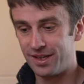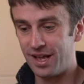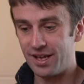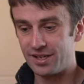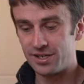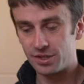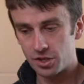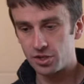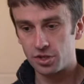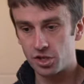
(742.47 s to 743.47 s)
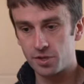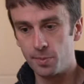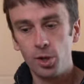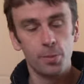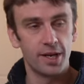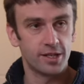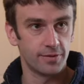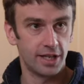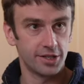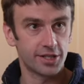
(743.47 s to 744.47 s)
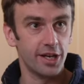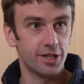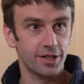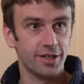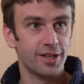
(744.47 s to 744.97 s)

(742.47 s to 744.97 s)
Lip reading: It's such a small piece of legislation.